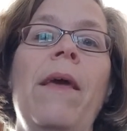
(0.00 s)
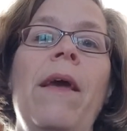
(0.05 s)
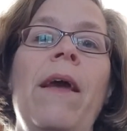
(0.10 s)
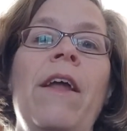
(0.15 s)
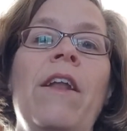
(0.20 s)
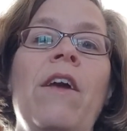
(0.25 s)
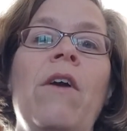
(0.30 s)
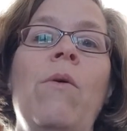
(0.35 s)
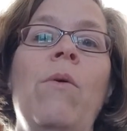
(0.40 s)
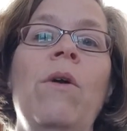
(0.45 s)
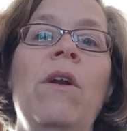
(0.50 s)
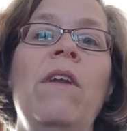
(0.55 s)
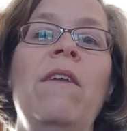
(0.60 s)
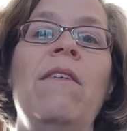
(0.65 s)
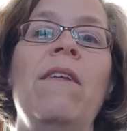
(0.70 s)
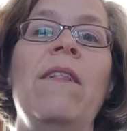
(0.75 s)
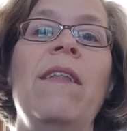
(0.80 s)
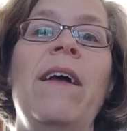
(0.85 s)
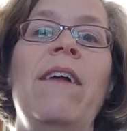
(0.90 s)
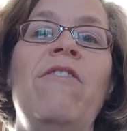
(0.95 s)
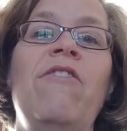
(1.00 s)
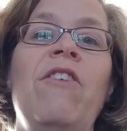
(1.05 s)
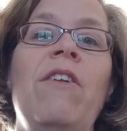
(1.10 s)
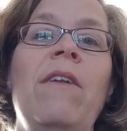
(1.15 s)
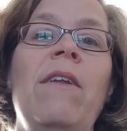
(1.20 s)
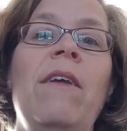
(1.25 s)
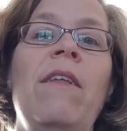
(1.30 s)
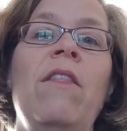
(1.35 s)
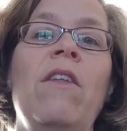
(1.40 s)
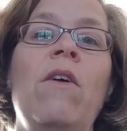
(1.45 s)
And according to
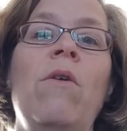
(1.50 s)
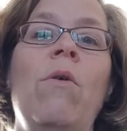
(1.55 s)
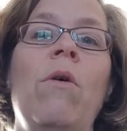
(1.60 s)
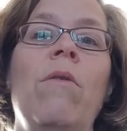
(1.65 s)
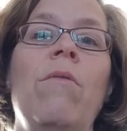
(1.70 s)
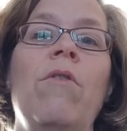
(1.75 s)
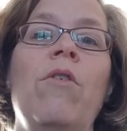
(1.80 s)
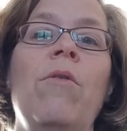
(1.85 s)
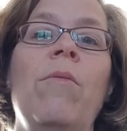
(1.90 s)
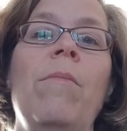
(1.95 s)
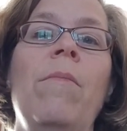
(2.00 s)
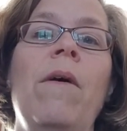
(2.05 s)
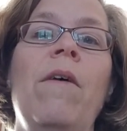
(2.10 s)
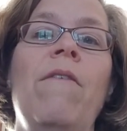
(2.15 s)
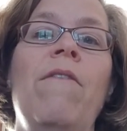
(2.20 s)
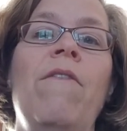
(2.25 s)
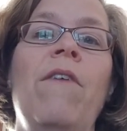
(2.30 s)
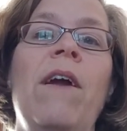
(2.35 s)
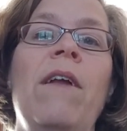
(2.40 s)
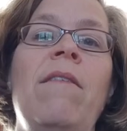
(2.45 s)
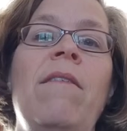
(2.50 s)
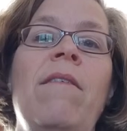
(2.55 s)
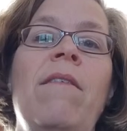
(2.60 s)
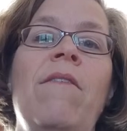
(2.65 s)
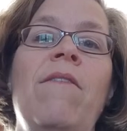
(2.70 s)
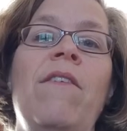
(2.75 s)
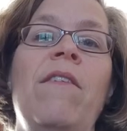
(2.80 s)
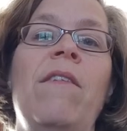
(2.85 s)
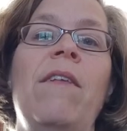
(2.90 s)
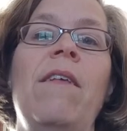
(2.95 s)
legend, in the courtroom,
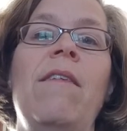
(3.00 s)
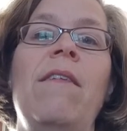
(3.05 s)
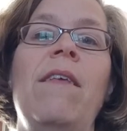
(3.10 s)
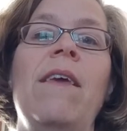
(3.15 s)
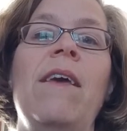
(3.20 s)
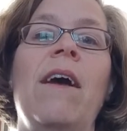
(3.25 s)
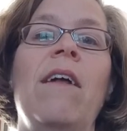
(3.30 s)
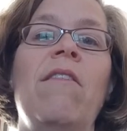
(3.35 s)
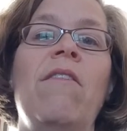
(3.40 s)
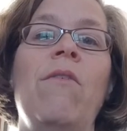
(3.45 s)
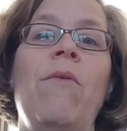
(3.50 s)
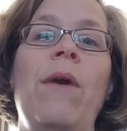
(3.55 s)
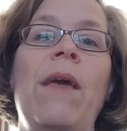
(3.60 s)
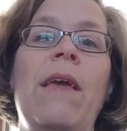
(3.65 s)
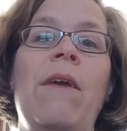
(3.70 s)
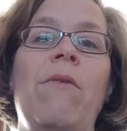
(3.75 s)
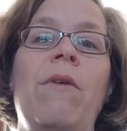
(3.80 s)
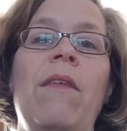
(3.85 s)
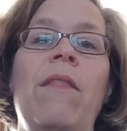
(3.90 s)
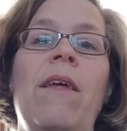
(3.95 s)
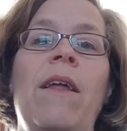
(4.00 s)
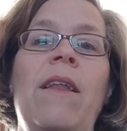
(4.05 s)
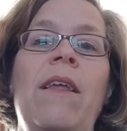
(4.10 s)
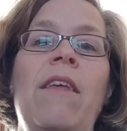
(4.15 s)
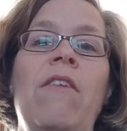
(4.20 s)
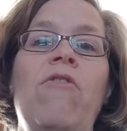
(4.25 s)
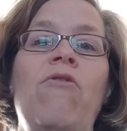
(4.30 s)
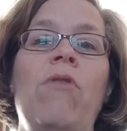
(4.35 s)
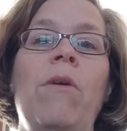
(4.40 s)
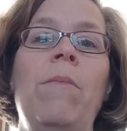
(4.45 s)
Francis of Assisi got so angry that
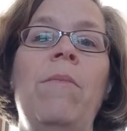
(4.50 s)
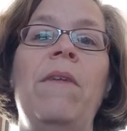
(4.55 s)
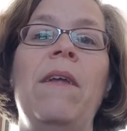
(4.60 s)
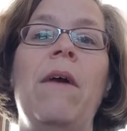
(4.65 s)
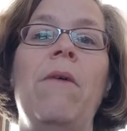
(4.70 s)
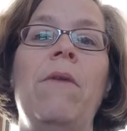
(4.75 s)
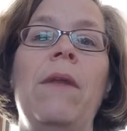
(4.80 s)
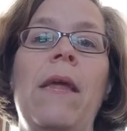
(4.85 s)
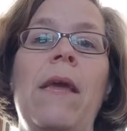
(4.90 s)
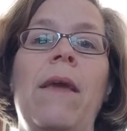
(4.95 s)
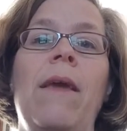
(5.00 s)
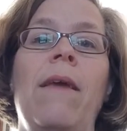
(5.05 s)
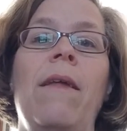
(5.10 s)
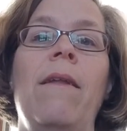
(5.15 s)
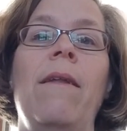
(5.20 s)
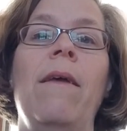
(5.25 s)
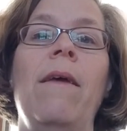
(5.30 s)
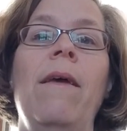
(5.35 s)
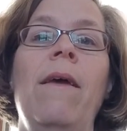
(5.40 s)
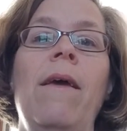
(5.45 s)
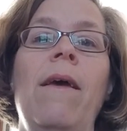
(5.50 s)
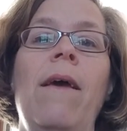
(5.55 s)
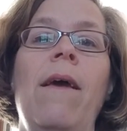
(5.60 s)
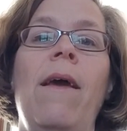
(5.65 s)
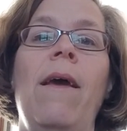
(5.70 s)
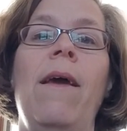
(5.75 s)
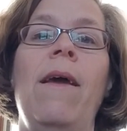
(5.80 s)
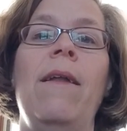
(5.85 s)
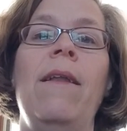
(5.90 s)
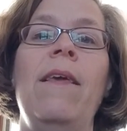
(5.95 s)
he stripped down naked
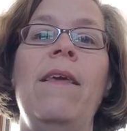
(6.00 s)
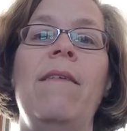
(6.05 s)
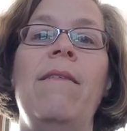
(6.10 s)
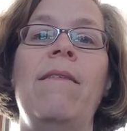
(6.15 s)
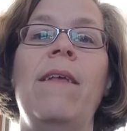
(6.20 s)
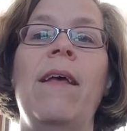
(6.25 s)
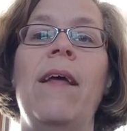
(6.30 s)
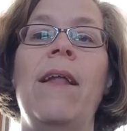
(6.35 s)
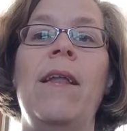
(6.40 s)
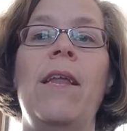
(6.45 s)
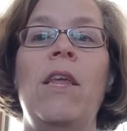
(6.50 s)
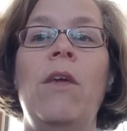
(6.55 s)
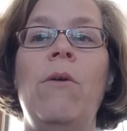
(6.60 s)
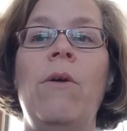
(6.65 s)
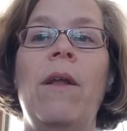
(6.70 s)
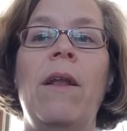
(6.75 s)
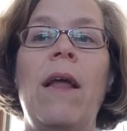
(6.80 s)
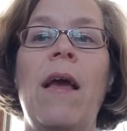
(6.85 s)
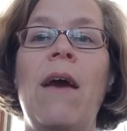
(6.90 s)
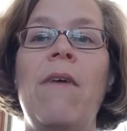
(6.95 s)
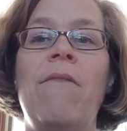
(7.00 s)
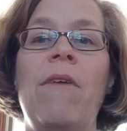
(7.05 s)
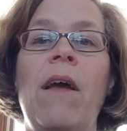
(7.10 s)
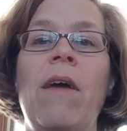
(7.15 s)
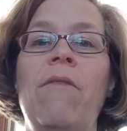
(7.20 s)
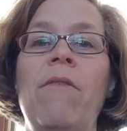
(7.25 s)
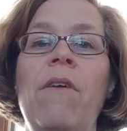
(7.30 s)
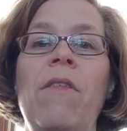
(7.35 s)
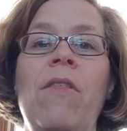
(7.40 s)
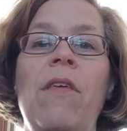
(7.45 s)
and he said, "You can have
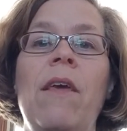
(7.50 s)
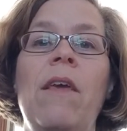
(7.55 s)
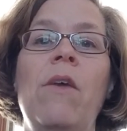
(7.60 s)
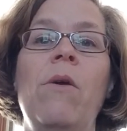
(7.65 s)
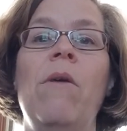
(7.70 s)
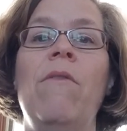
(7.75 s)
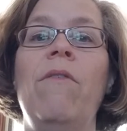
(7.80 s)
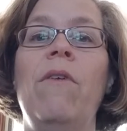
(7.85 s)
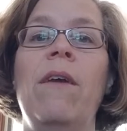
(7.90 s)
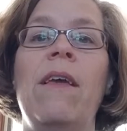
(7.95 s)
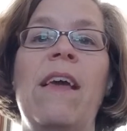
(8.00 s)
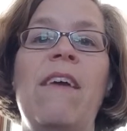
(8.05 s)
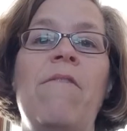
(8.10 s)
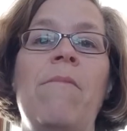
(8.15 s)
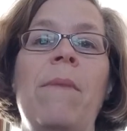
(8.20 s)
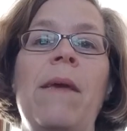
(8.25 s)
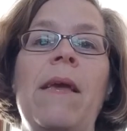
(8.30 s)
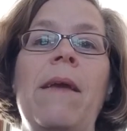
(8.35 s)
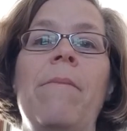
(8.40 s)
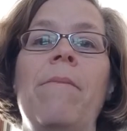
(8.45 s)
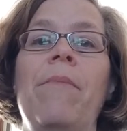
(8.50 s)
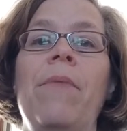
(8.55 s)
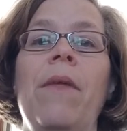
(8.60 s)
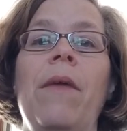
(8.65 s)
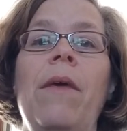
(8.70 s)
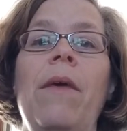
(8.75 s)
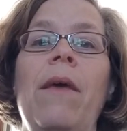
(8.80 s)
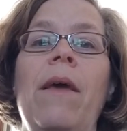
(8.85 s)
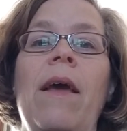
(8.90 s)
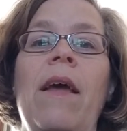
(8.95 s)
everything you ever gave me."
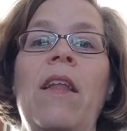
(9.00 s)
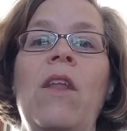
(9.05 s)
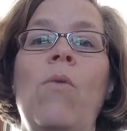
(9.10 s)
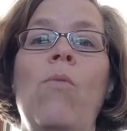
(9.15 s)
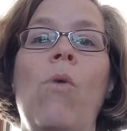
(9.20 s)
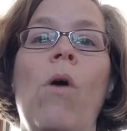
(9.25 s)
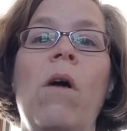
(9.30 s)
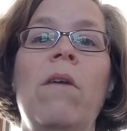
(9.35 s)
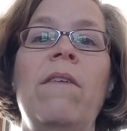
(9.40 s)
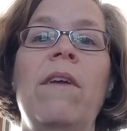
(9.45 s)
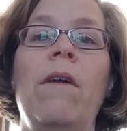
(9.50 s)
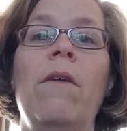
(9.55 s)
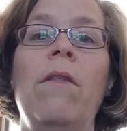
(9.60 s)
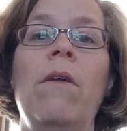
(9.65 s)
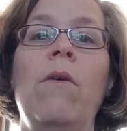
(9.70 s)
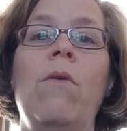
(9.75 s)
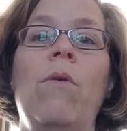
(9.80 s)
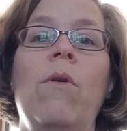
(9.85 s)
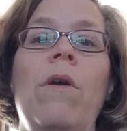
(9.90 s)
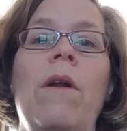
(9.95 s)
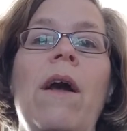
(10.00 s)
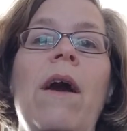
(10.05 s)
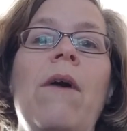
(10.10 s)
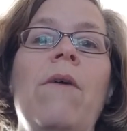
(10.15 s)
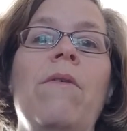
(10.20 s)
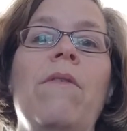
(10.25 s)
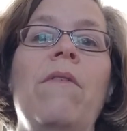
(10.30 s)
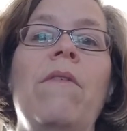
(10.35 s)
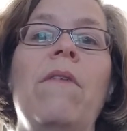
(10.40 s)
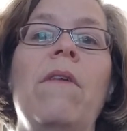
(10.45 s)
And he walked out of the
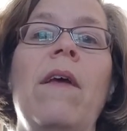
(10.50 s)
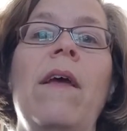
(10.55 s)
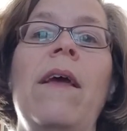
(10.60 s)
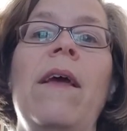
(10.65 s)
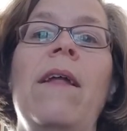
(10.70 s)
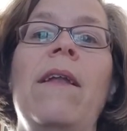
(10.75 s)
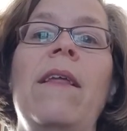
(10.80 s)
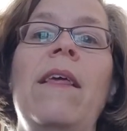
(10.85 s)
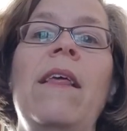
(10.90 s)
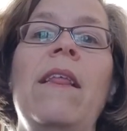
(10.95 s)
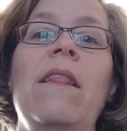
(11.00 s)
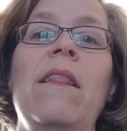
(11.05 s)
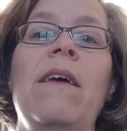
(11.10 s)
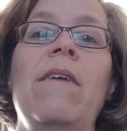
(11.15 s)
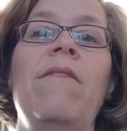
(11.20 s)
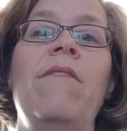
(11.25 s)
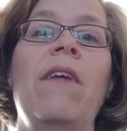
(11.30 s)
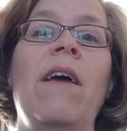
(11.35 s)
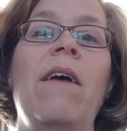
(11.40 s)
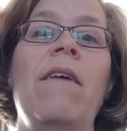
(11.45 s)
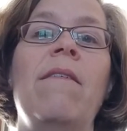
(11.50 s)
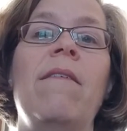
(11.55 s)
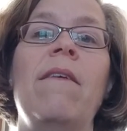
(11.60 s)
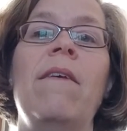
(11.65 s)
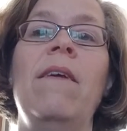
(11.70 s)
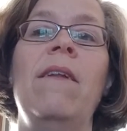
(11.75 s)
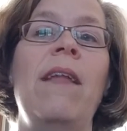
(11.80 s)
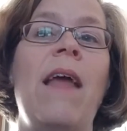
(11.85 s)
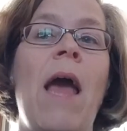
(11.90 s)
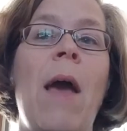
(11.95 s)
courthouse and he lived as
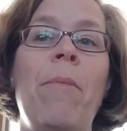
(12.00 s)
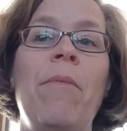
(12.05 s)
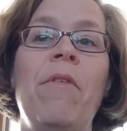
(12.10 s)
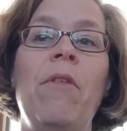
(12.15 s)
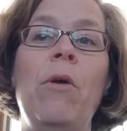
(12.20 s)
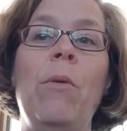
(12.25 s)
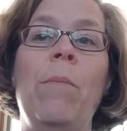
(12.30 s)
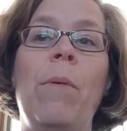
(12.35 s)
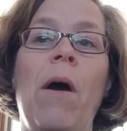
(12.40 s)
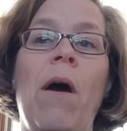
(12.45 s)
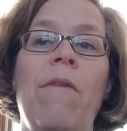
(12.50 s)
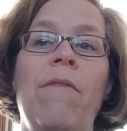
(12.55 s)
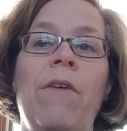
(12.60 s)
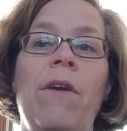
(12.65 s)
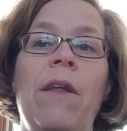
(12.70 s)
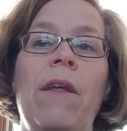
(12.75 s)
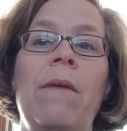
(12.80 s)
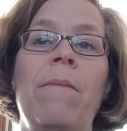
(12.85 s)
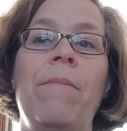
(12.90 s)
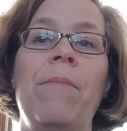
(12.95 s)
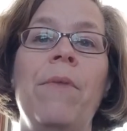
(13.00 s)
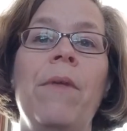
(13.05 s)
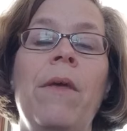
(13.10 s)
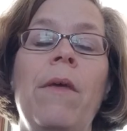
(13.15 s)
in absolute poverty,